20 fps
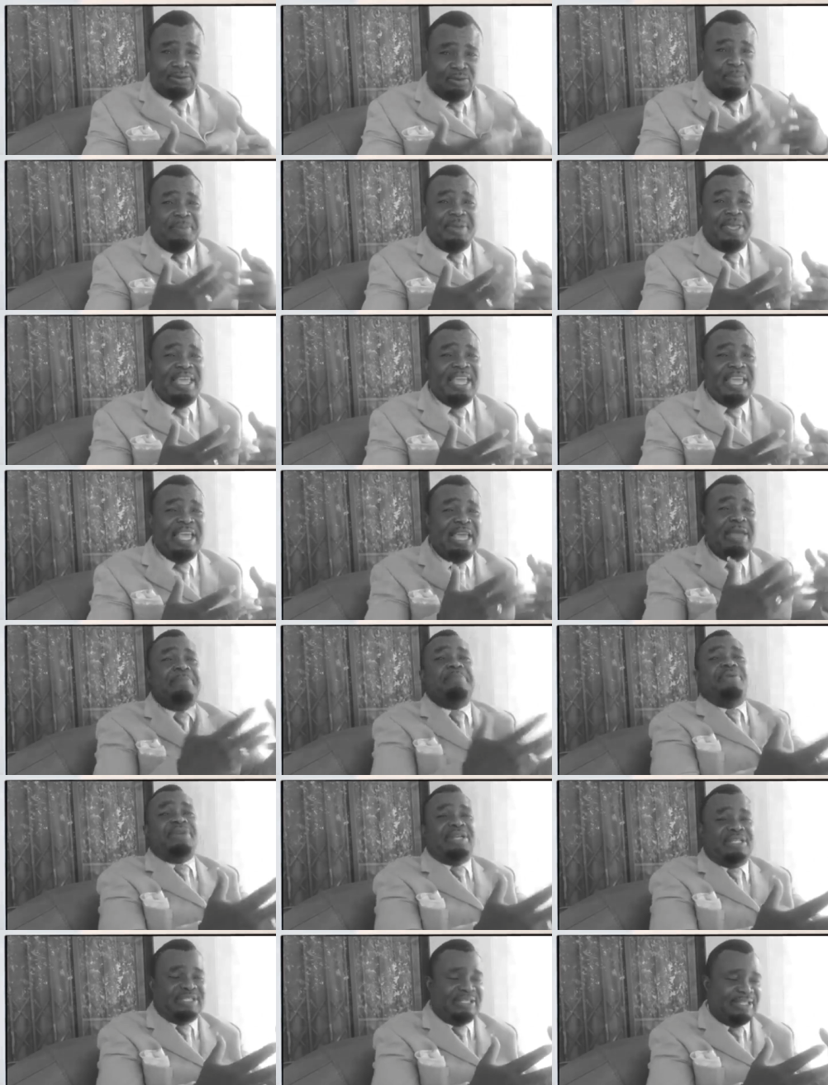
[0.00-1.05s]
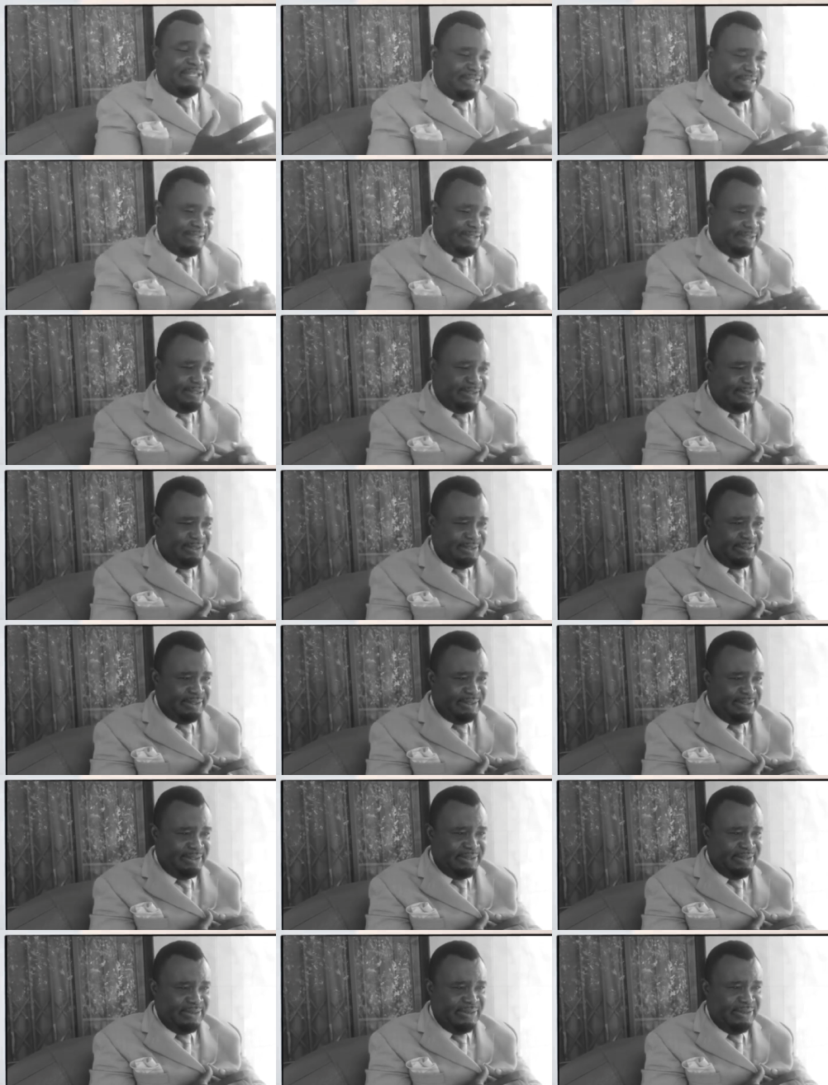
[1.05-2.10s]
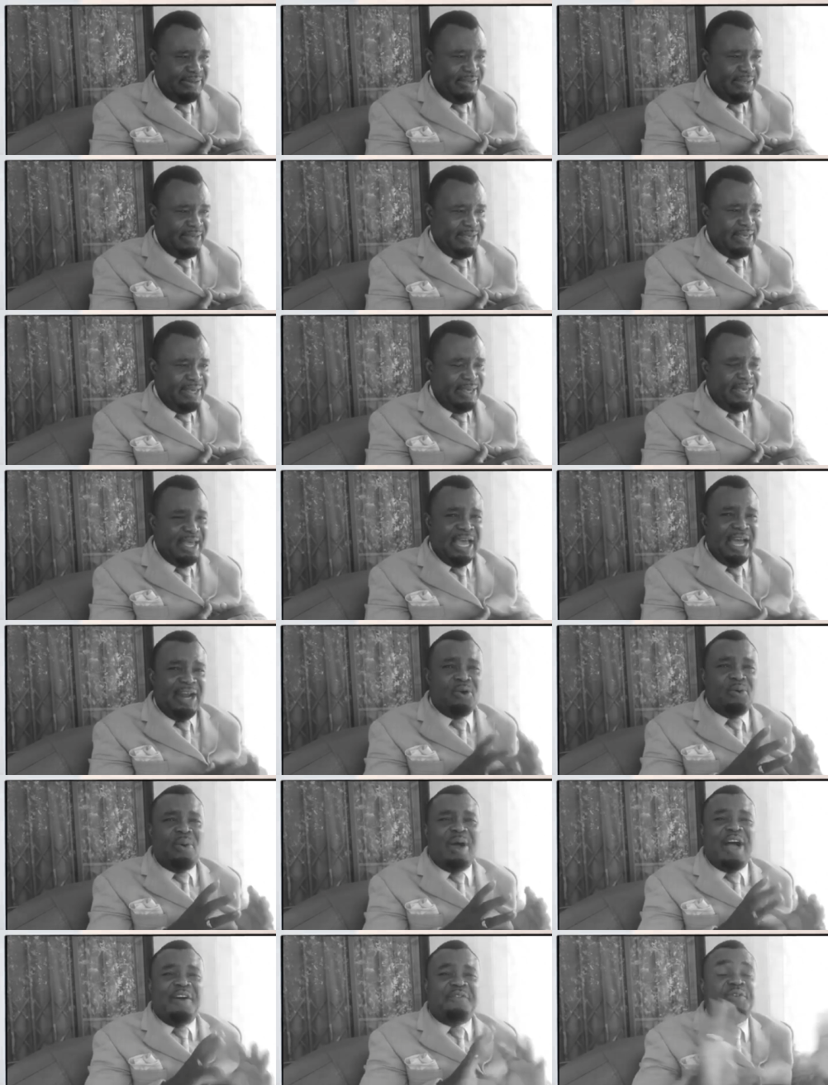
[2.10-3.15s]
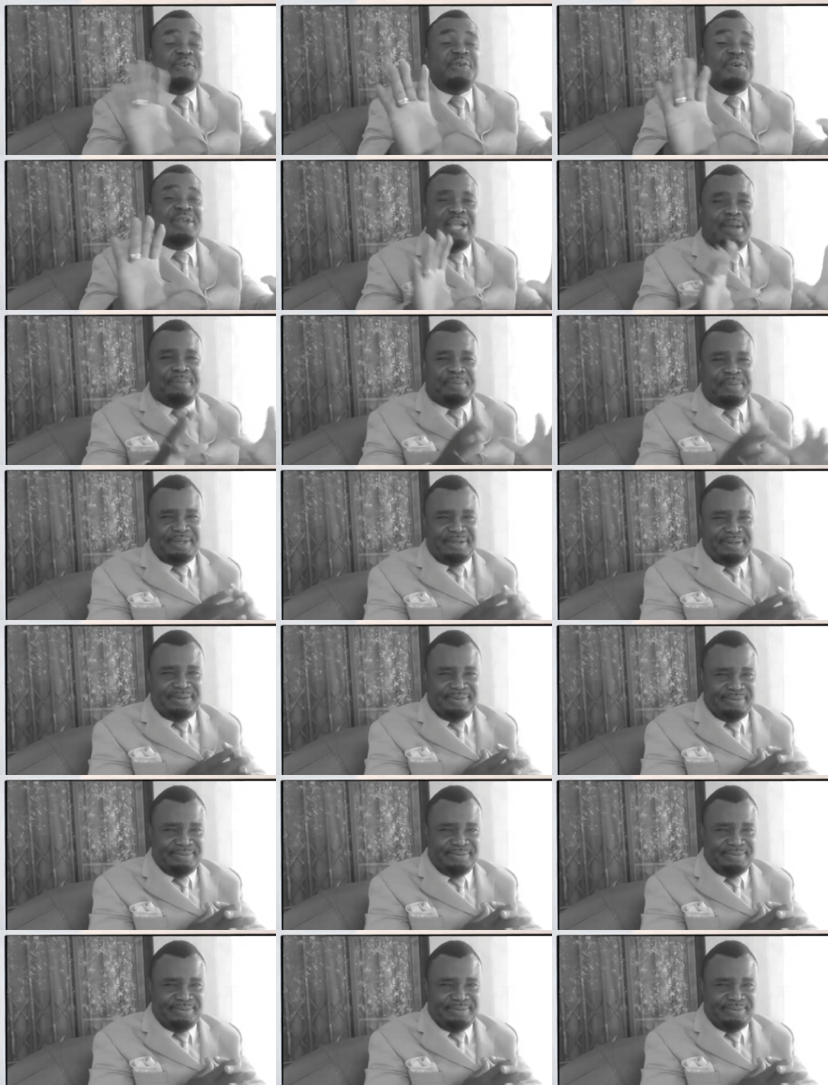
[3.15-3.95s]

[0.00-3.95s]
to be a president. And no afrunyame.